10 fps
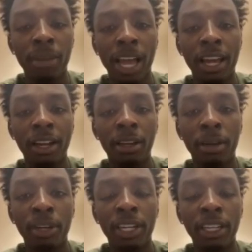I had
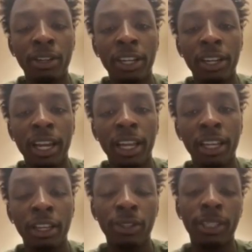a pretty good year
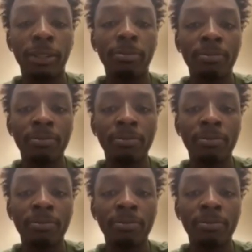in Houston.